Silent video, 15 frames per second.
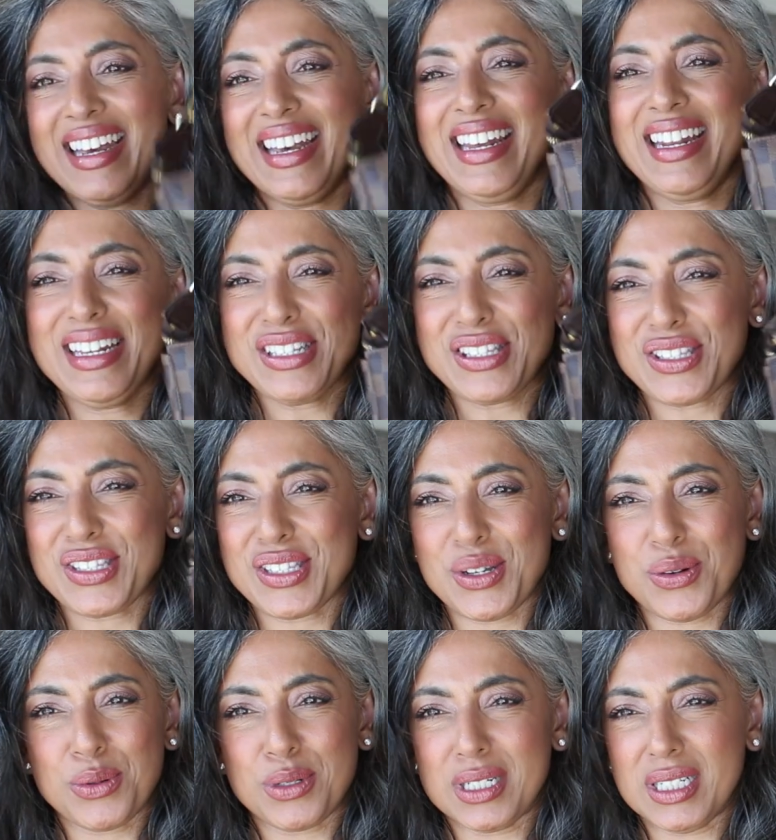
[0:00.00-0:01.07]
It is
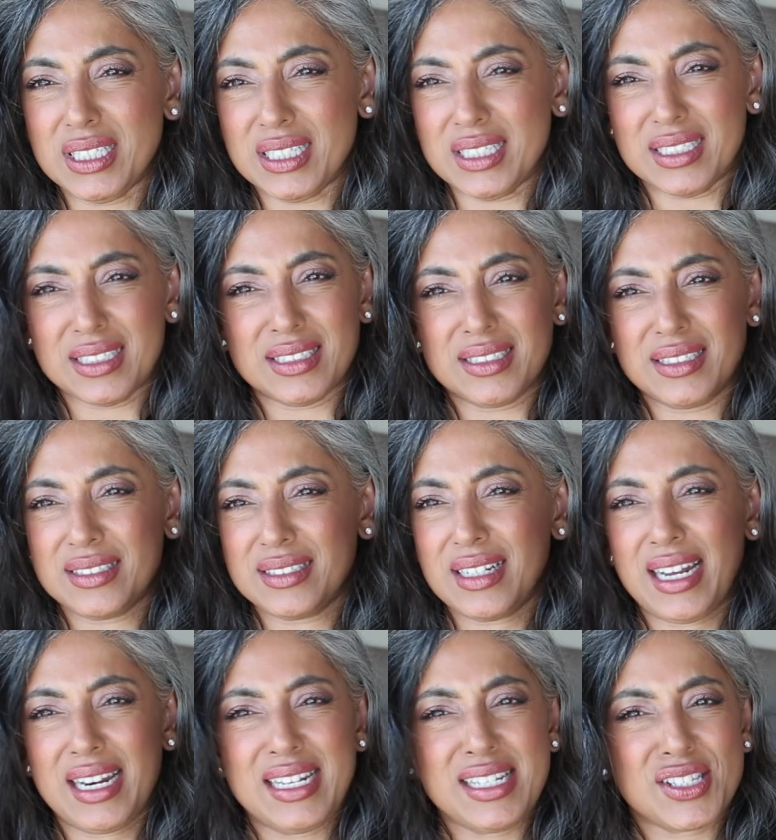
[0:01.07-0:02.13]
so good,
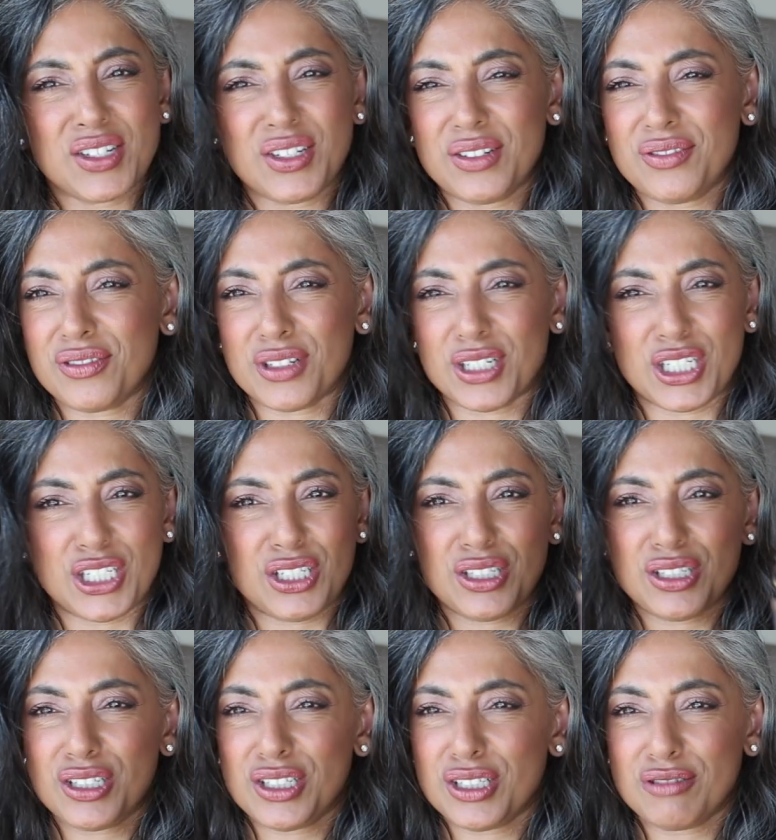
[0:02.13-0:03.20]
and it's good for a
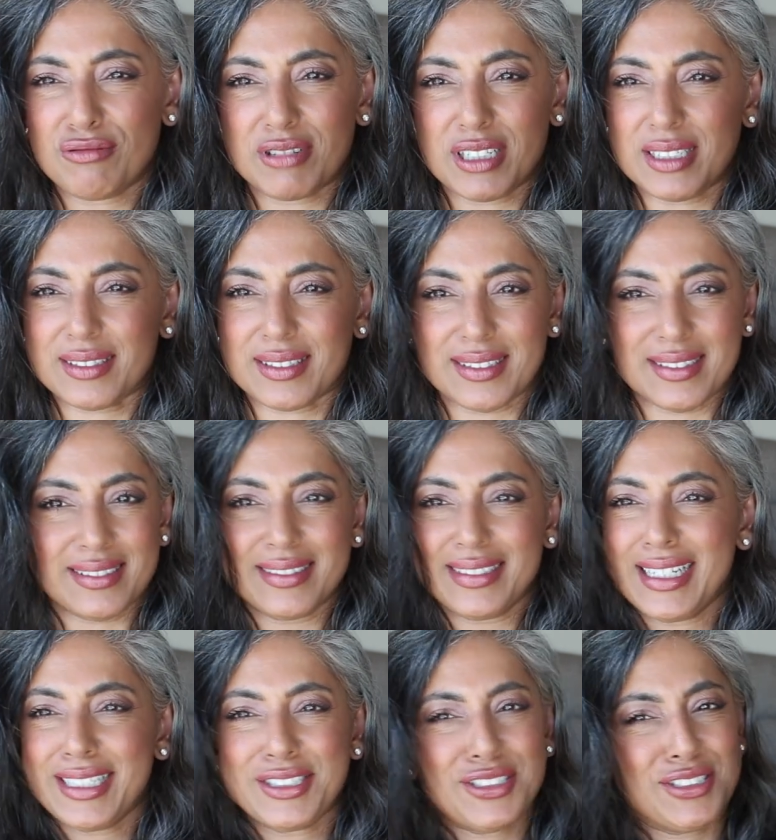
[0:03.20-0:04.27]
good reason.
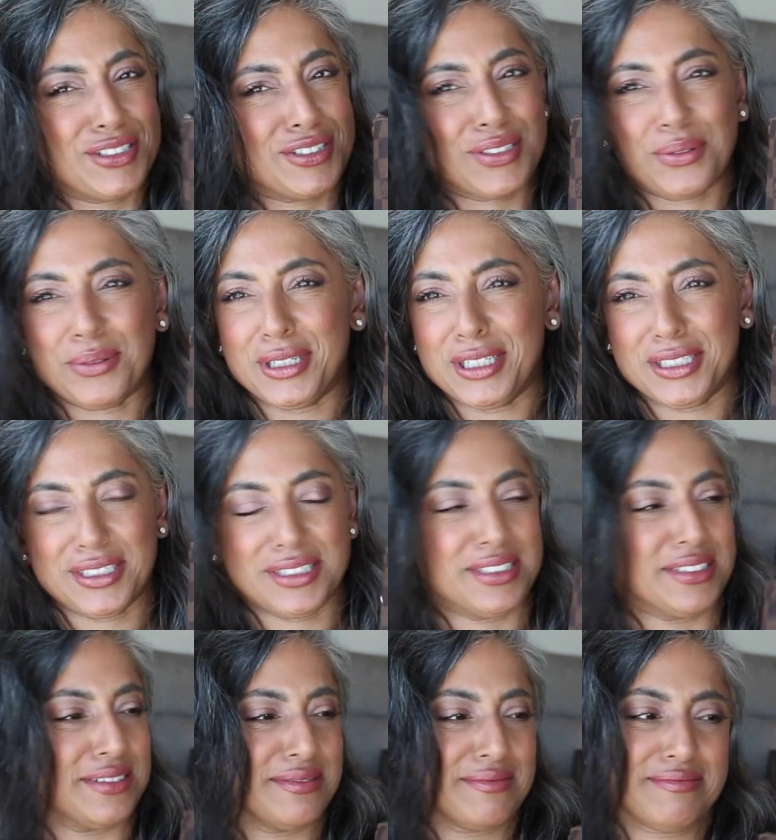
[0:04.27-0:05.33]
It's just so
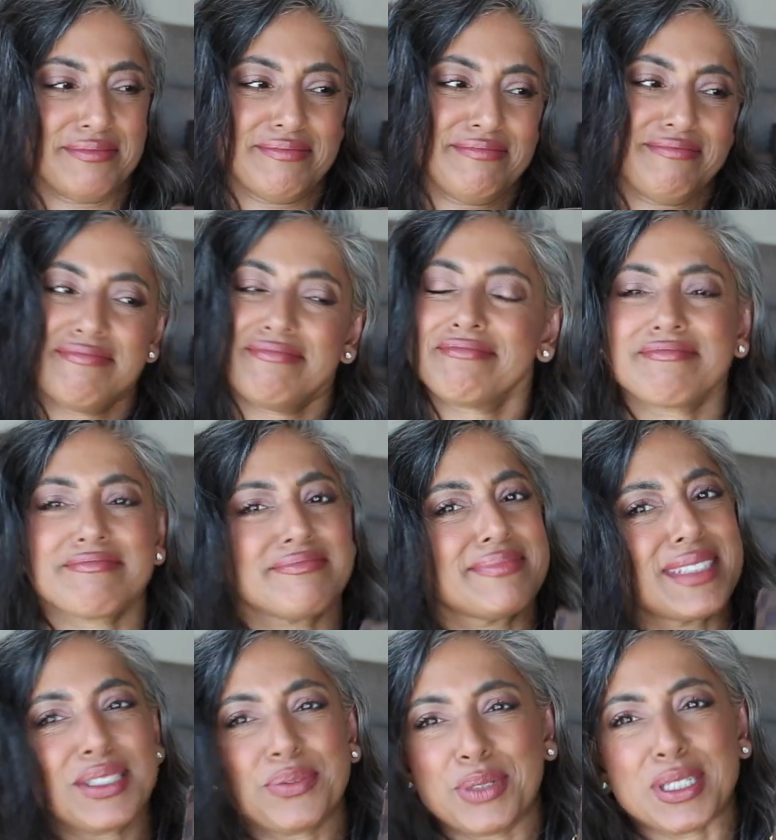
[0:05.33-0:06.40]
good.
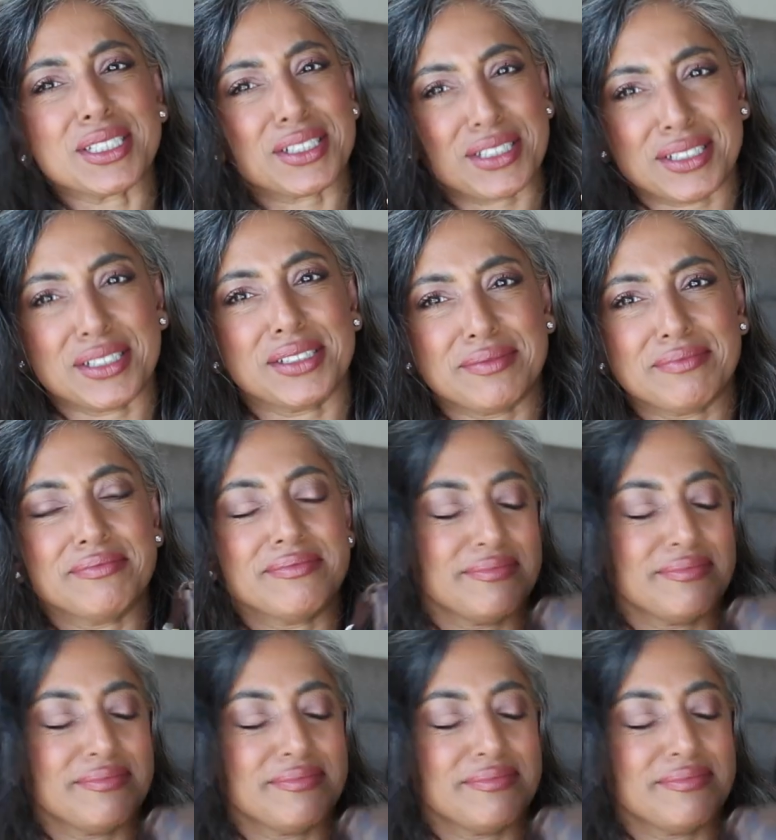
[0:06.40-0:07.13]
This one is good.